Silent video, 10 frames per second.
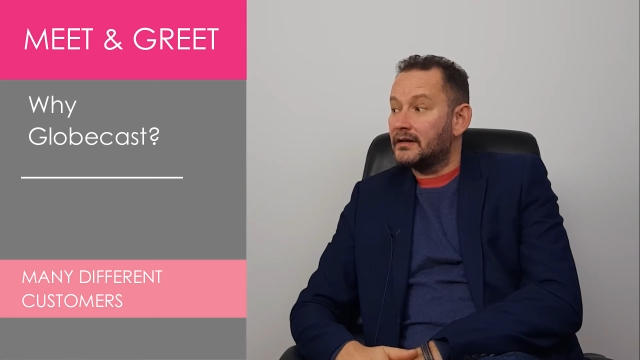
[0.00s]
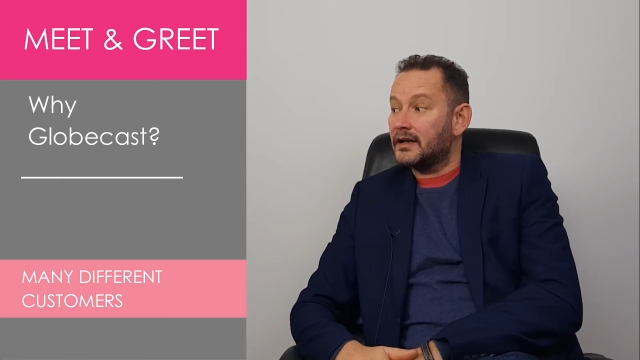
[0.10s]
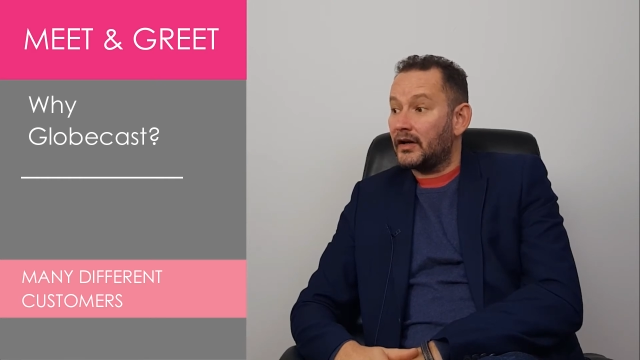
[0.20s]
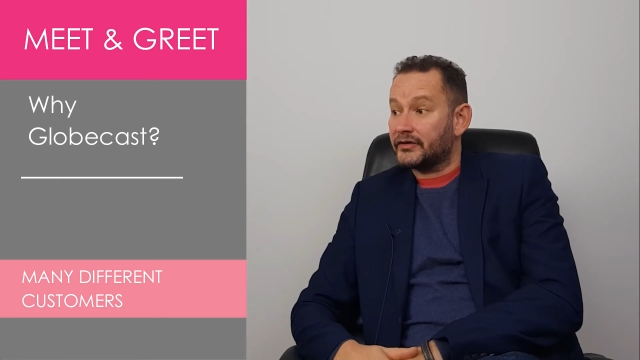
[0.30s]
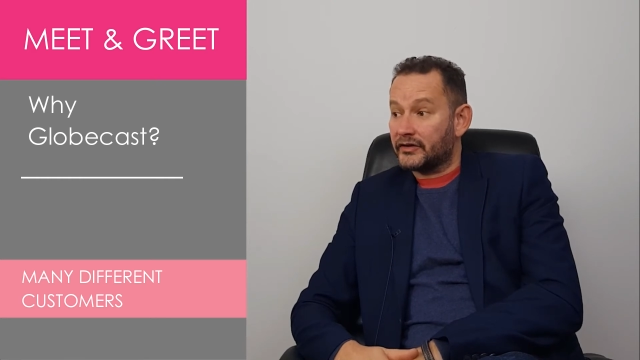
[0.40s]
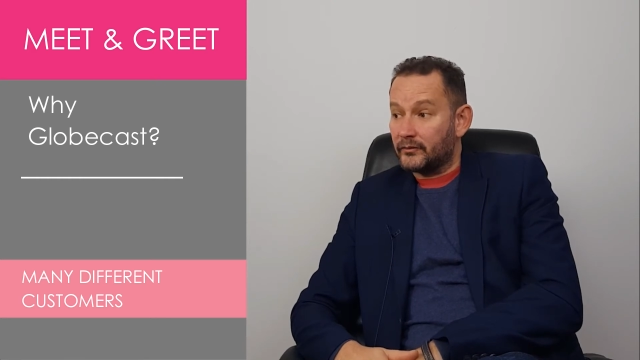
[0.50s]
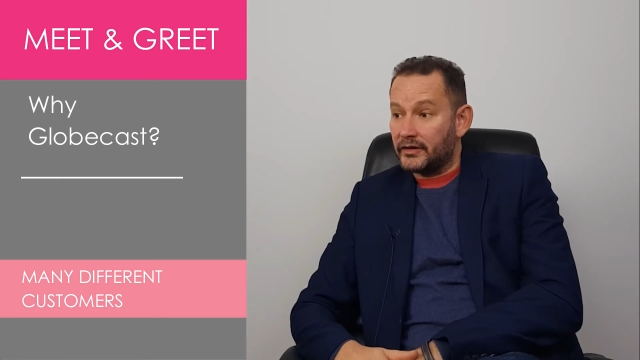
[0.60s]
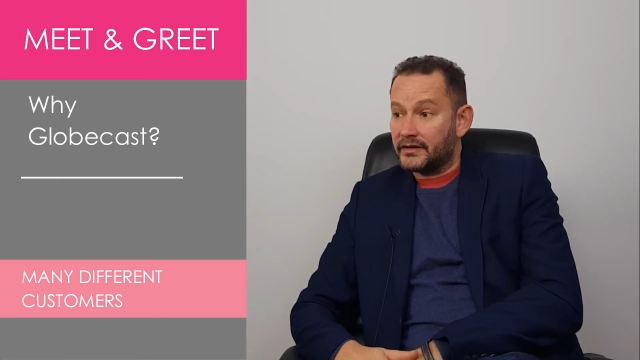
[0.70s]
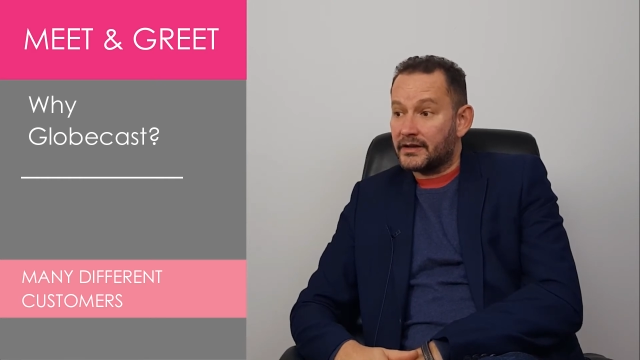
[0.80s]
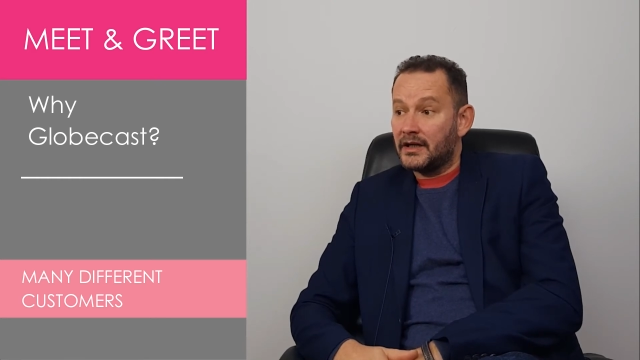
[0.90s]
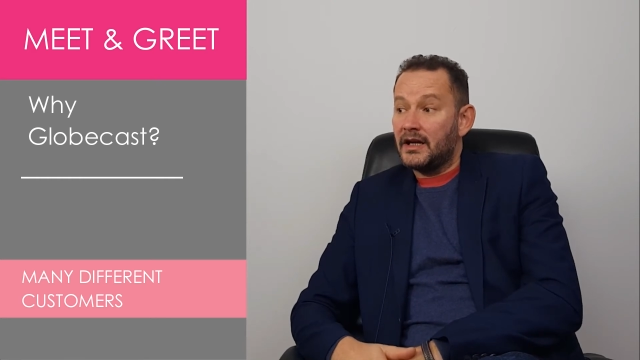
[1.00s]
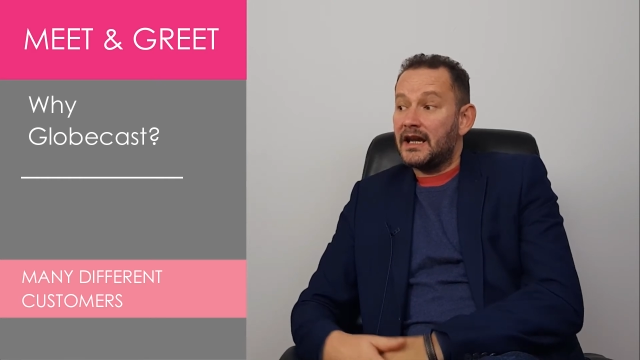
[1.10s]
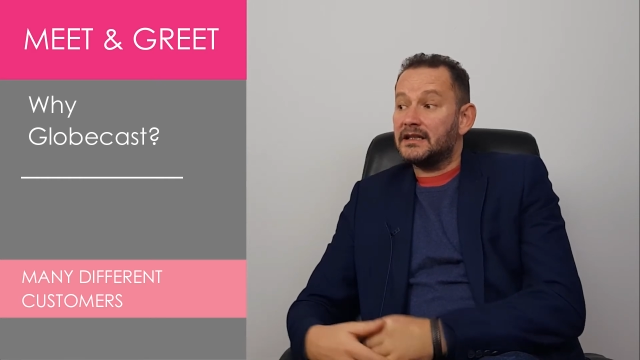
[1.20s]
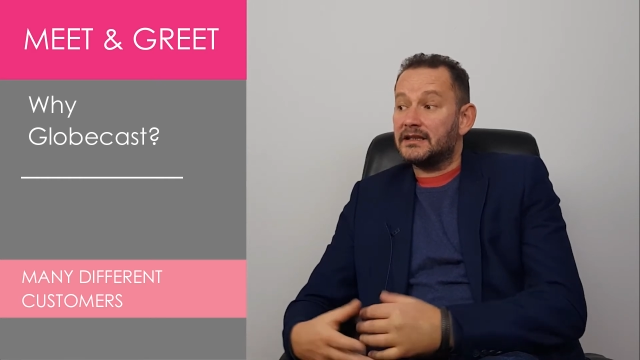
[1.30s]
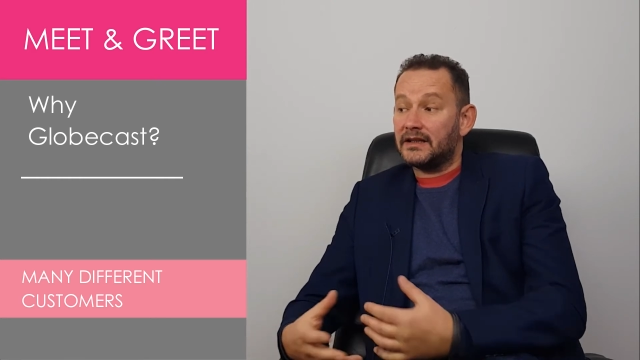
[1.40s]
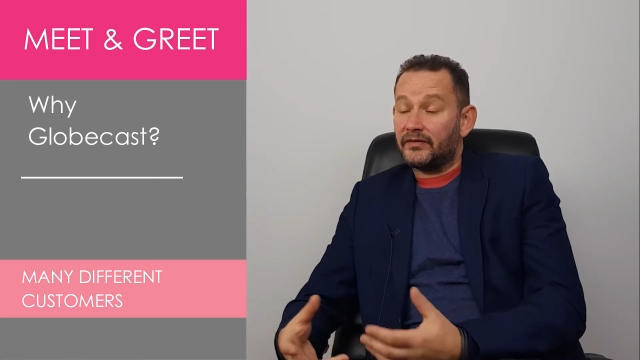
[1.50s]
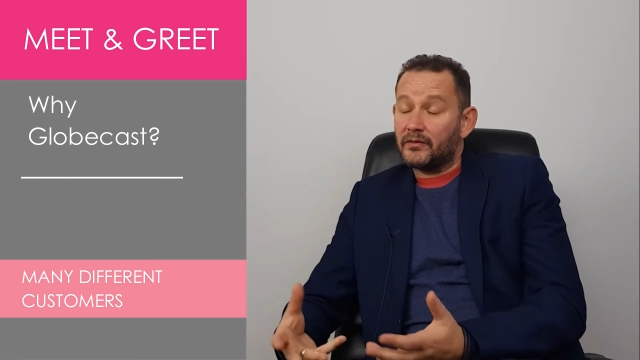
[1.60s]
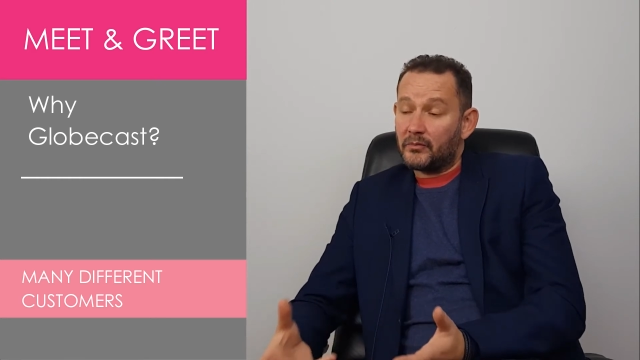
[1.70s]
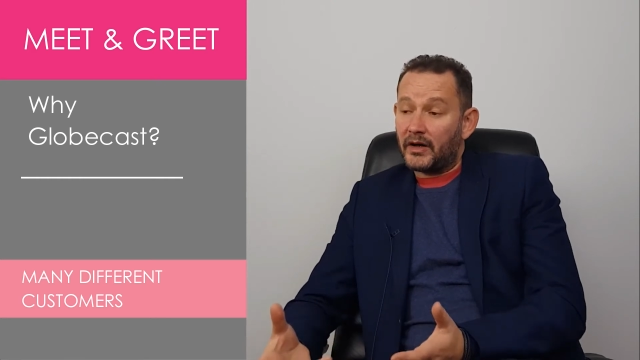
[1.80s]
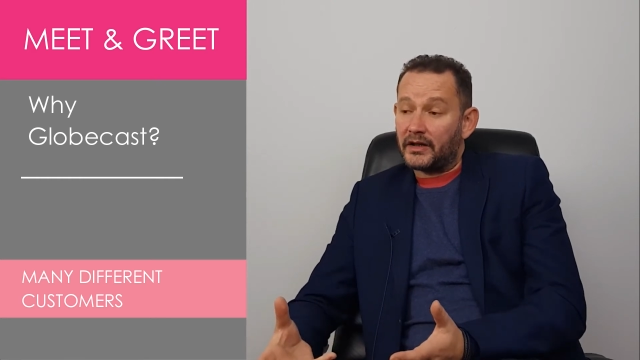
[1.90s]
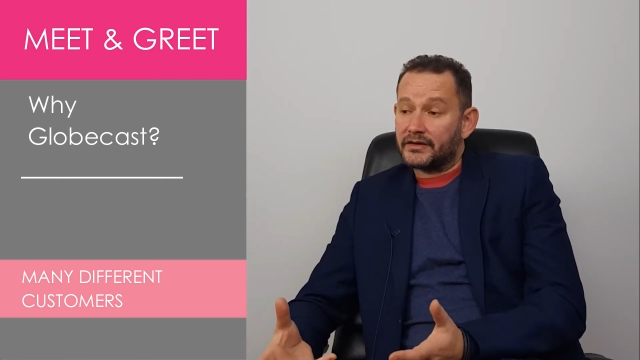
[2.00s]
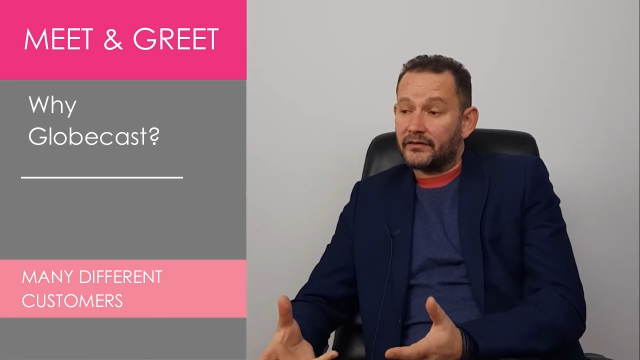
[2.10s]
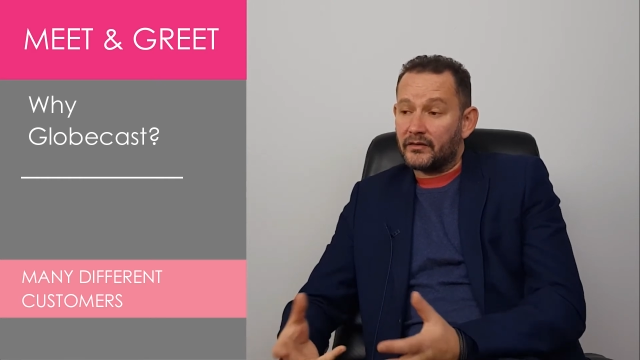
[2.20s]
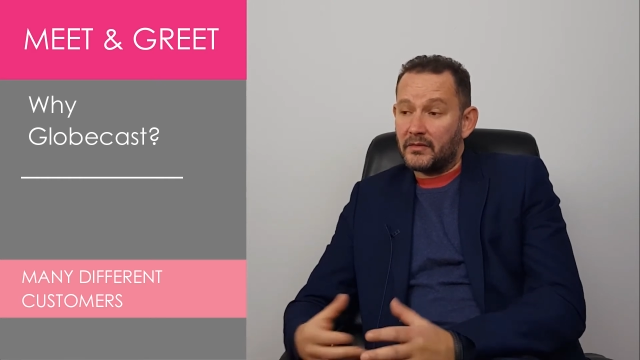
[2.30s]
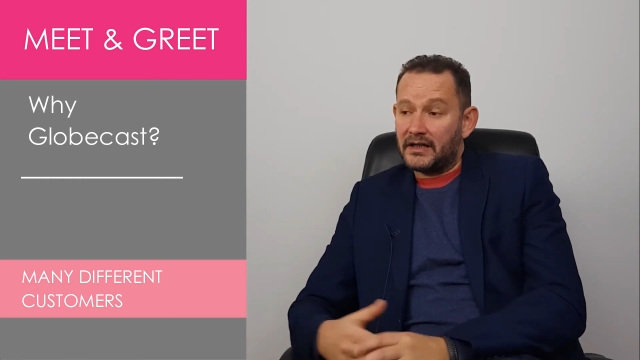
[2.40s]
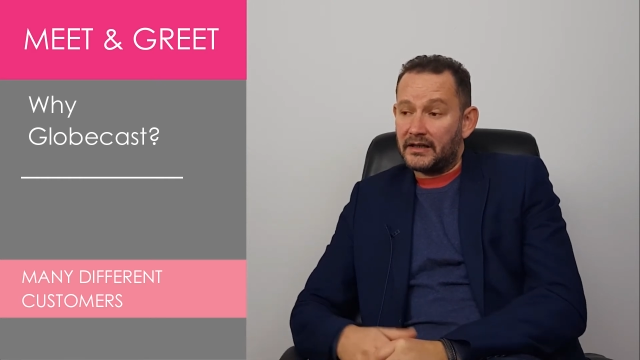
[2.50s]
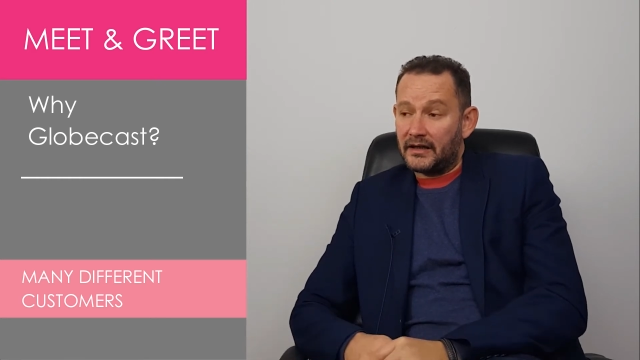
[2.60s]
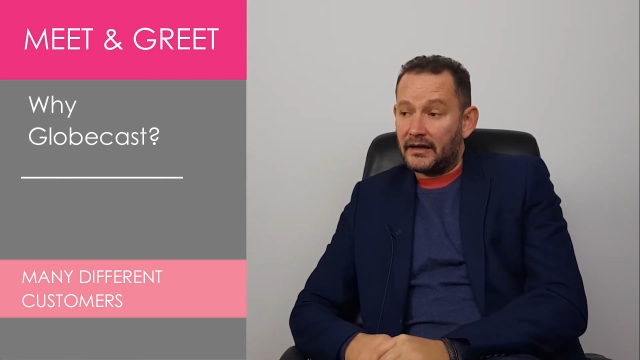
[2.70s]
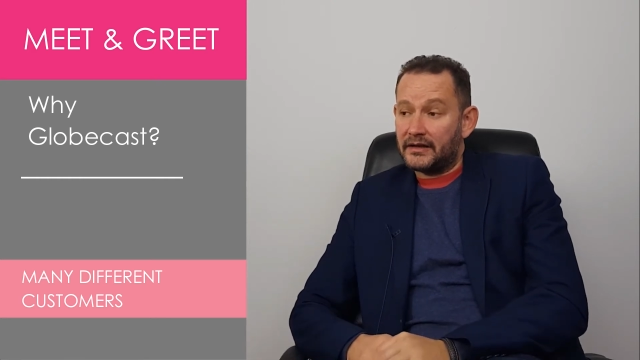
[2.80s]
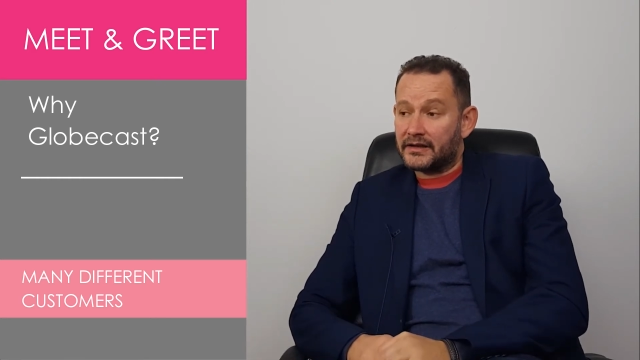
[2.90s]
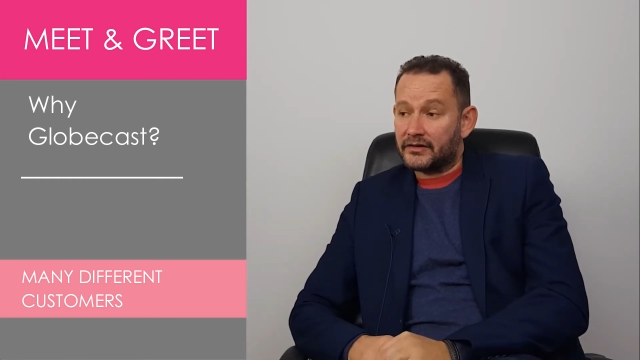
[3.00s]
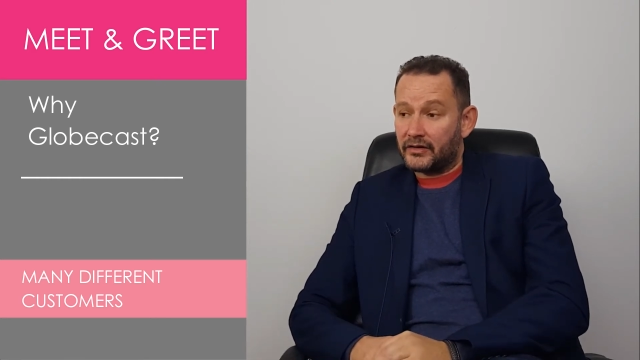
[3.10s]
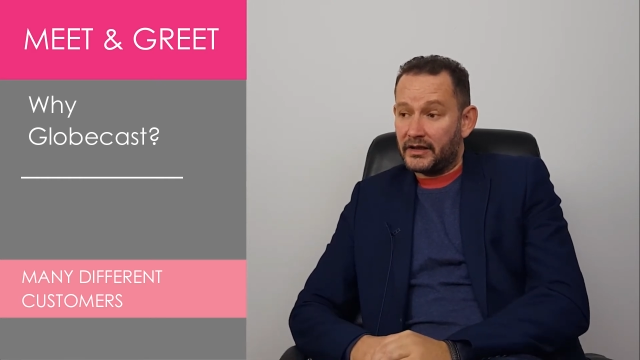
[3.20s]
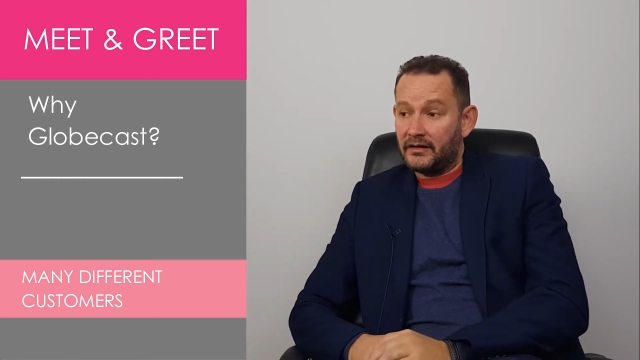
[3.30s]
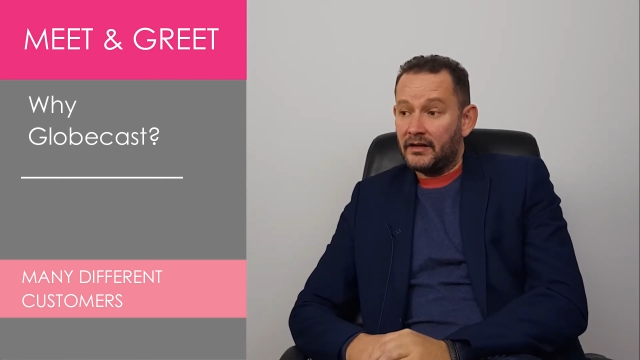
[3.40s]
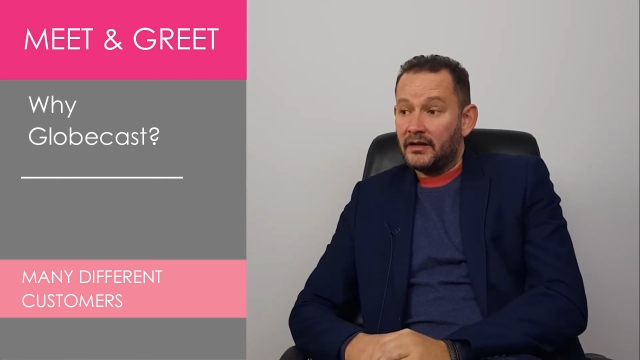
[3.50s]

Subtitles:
customers in different parts of the media industry